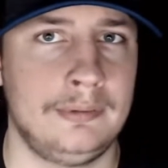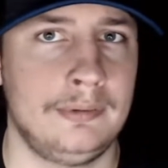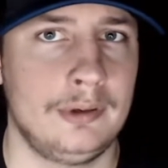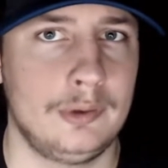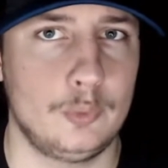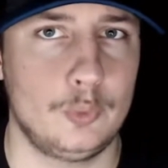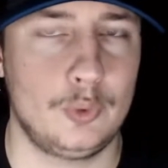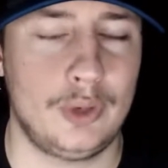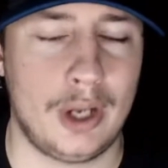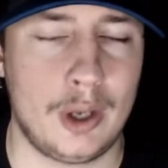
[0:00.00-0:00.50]
It
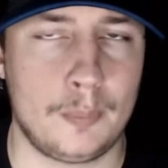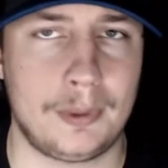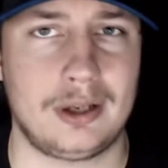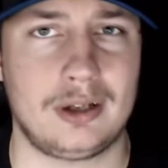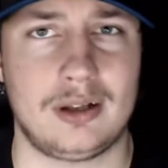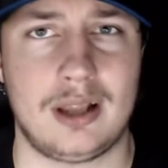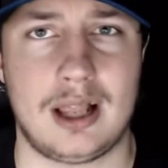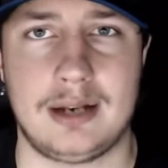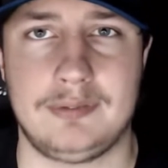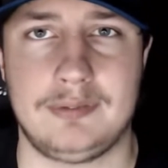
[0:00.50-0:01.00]
would help out a
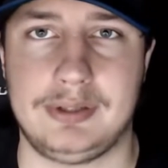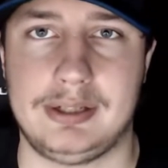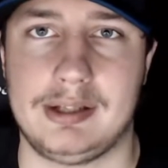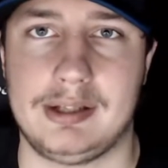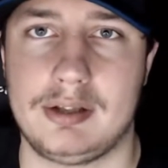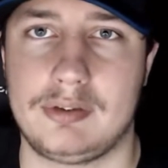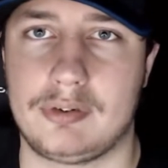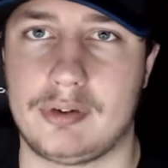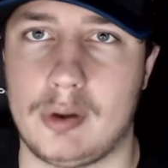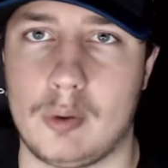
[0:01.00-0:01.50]
lot if you
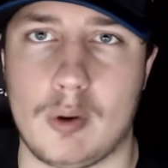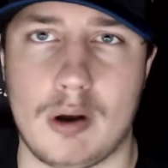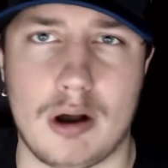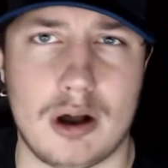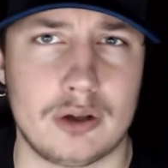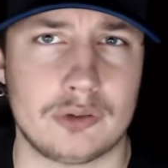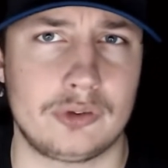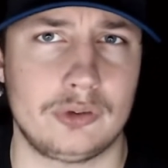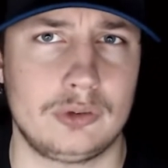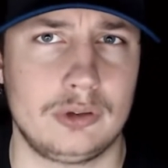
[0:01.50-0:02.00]
did so.
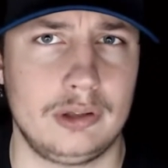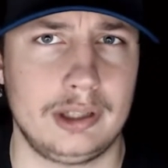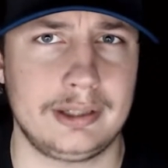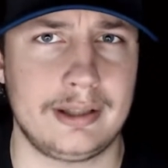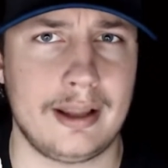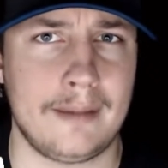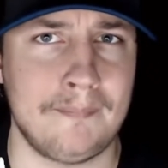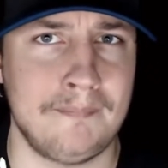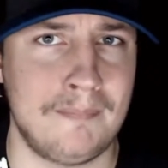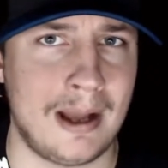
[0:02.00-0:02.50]
Also, click
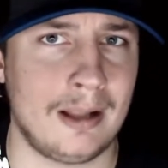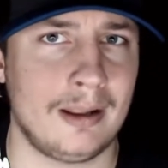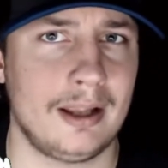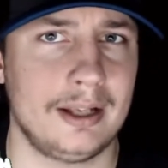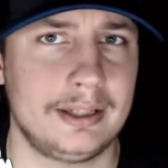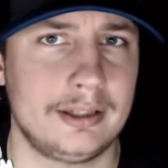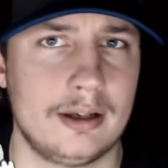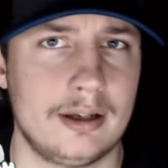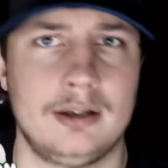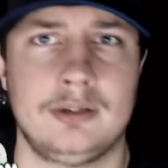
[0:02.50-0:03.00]
that bell
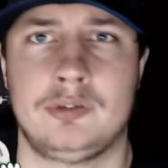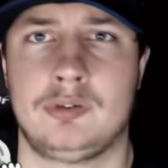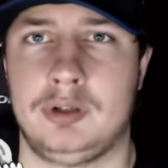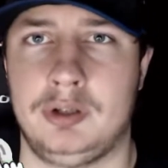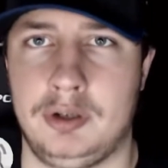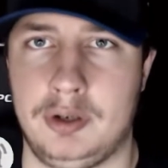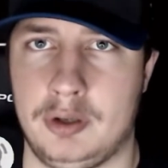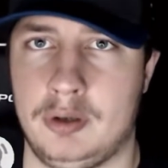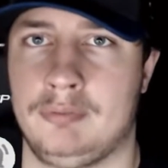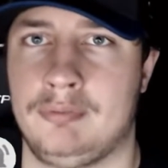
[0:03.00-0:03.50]
icon so you're
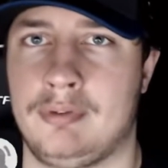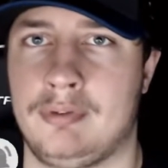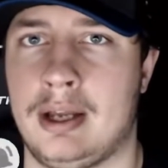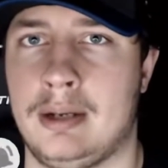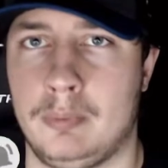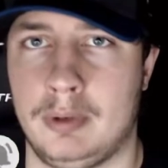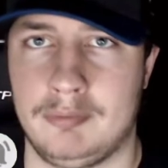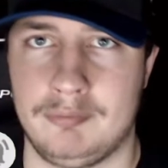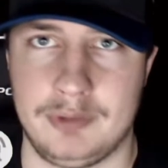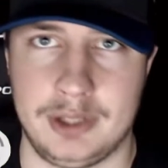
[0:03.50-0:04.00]
notified
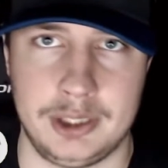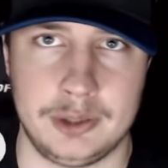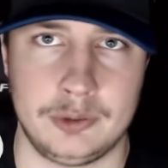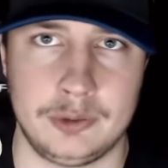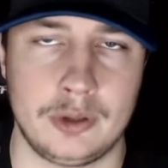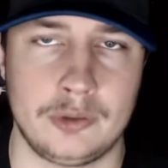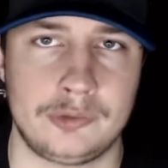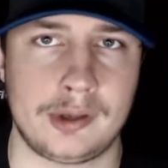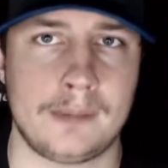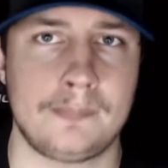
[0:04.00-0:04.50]
when a video
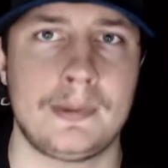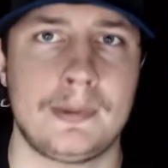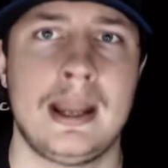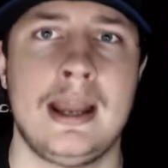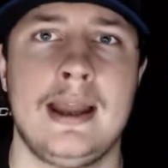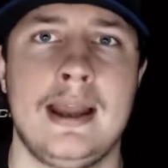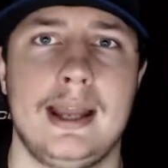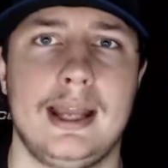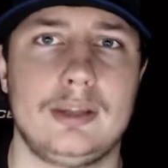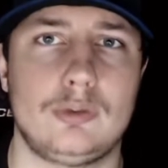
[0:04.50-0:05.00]
goes up,
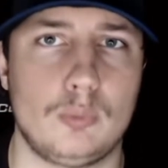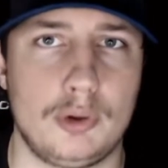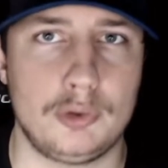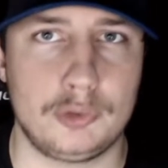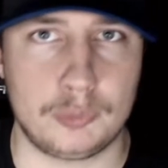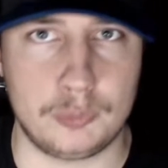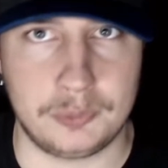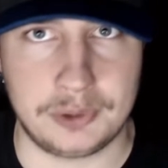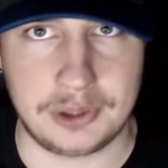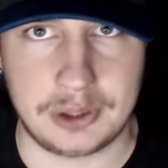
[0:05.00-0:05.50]
as well
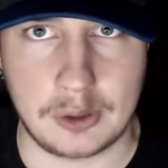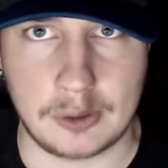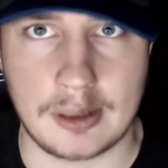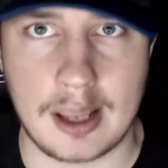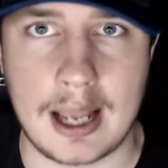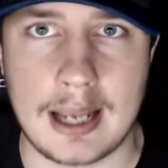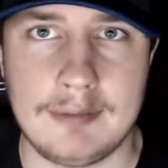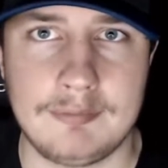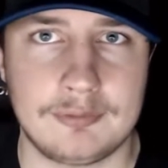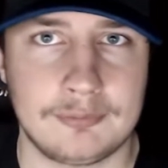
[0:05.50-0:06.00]
as when we go
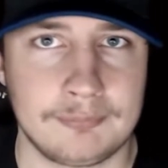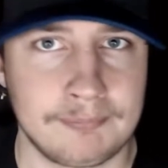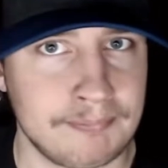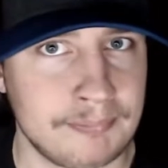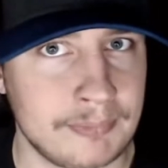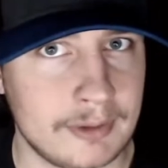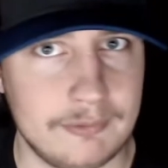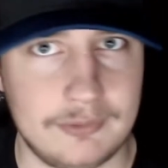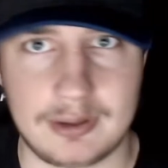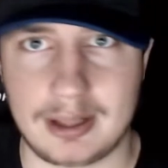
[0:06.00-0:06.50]
live.
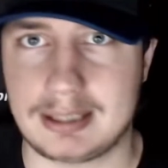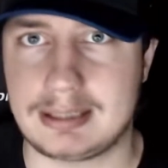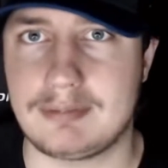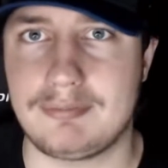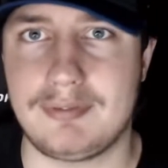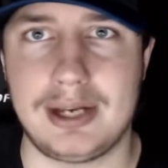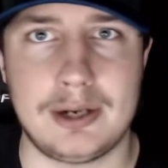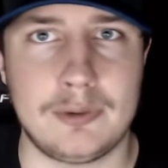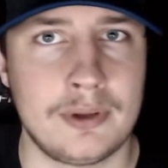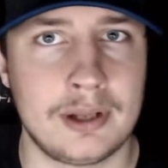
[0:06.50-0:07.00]
If you like the
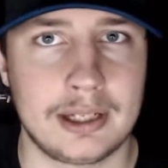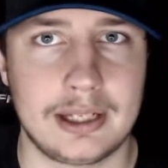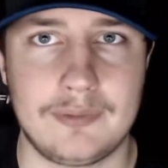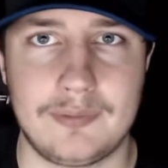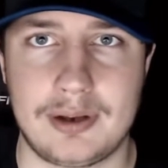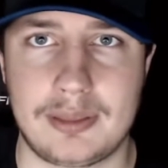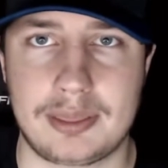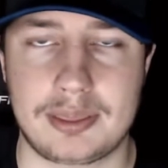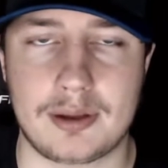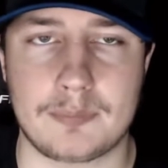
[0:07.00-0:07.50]
video, give
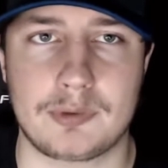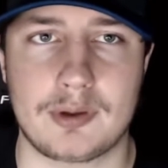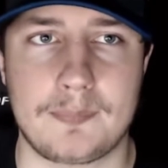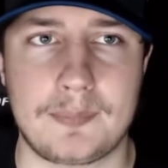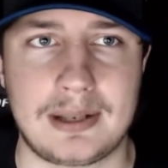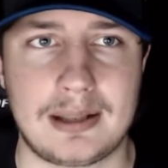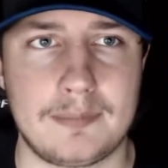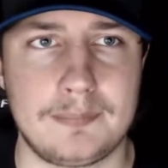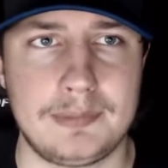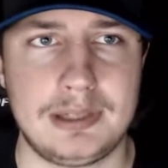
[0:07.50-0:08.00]
it a thumbs up,
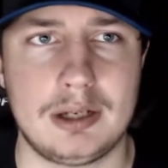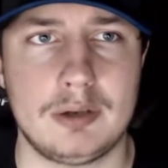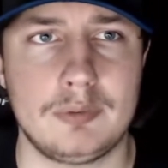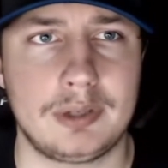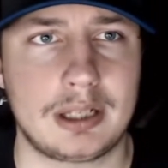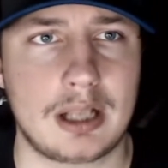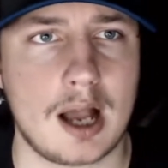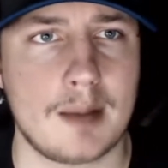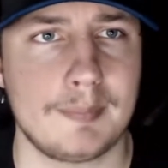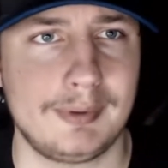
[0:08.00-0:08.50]
and let me know in the
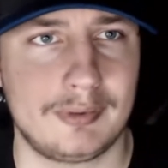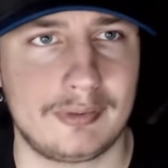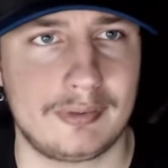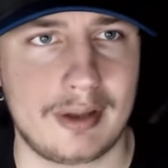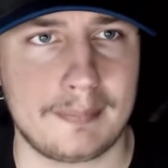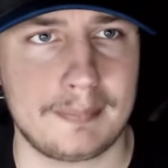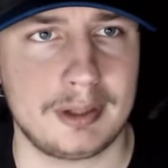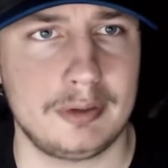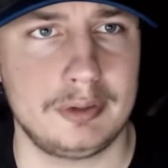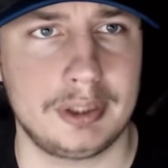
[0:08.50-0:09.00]
comments
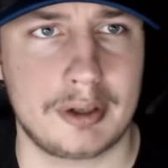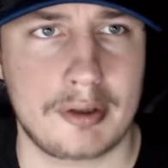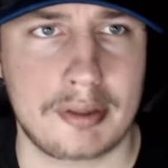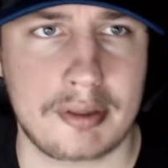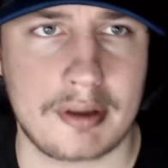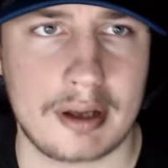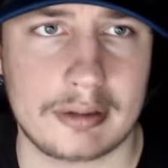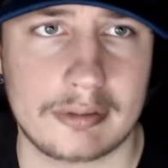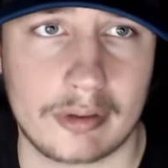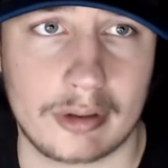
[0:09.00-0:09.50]
down below your
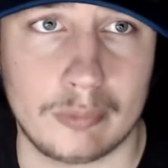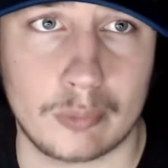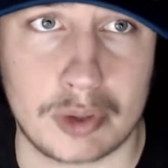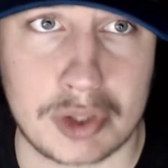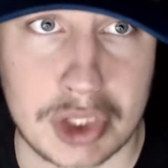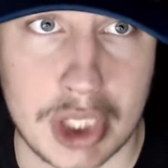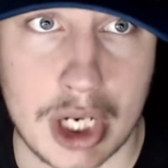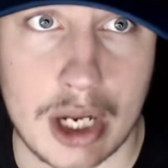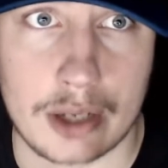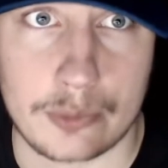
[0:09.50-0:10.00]
thoughts on
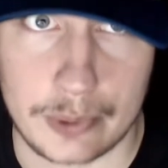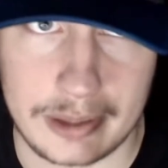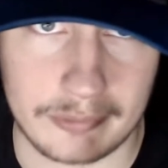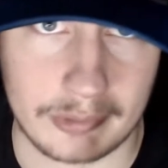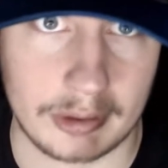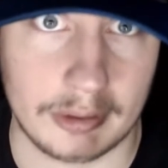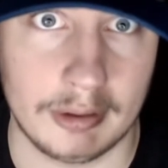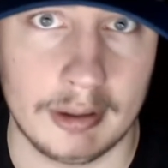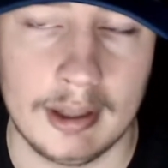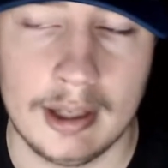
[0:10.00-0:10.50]
Rashad
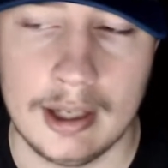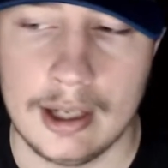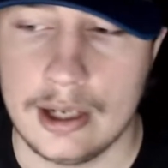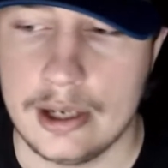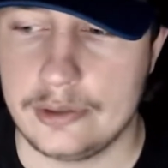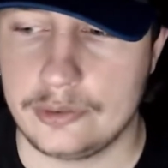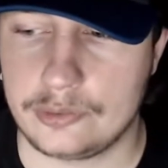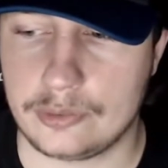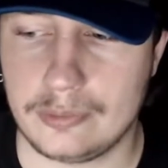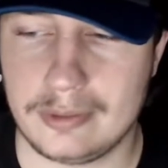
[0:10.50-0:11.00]
Weaver.
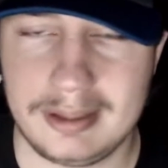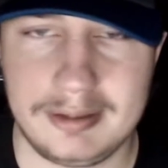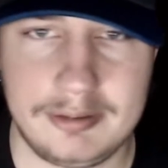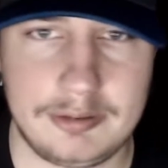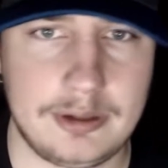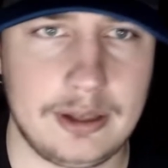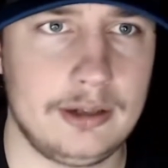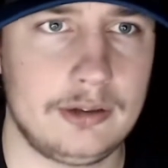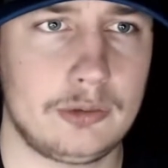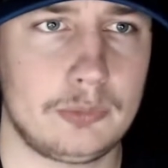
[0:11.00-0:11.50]
So let's
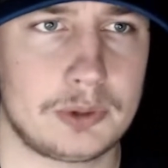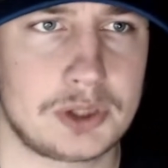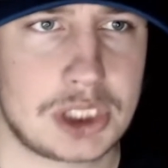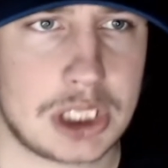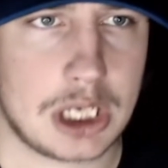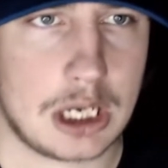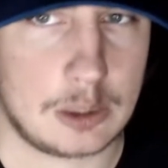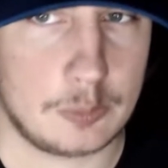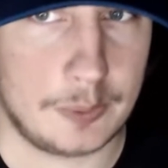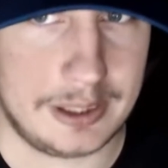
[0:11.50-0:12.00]
get into
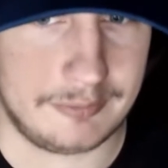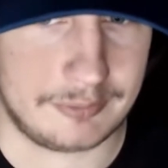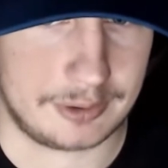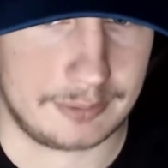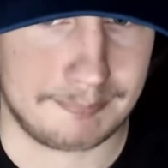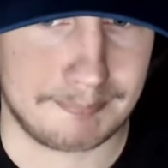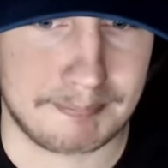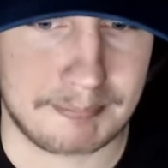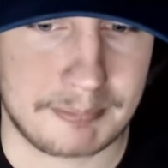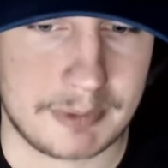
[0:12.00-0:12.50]
Rashad
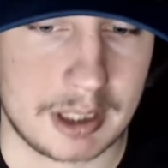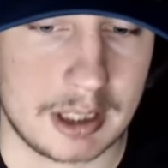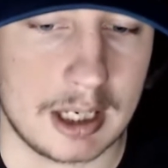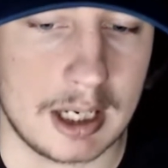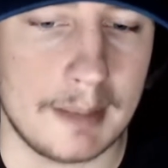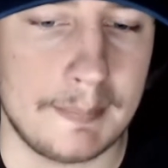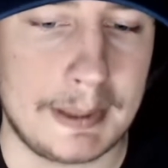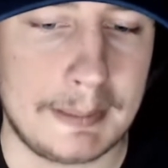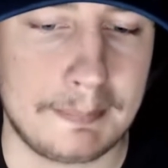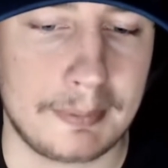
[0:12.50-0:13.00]
Weaver.
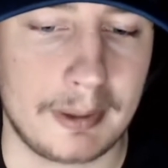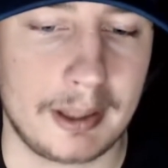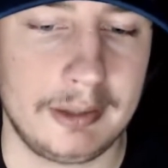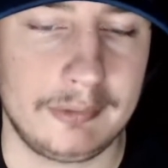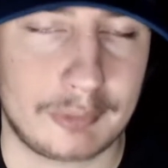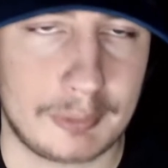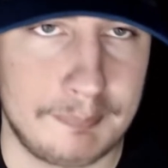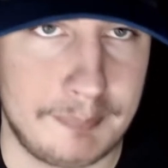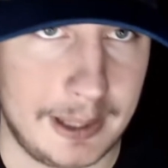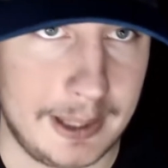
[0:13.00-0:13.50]
He plays
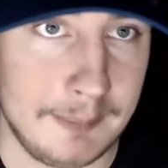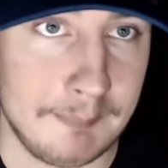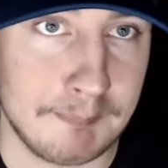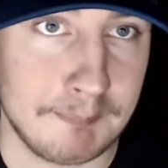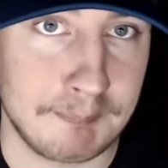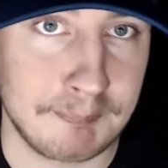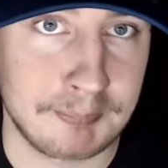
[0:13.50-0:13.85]
for Pitt.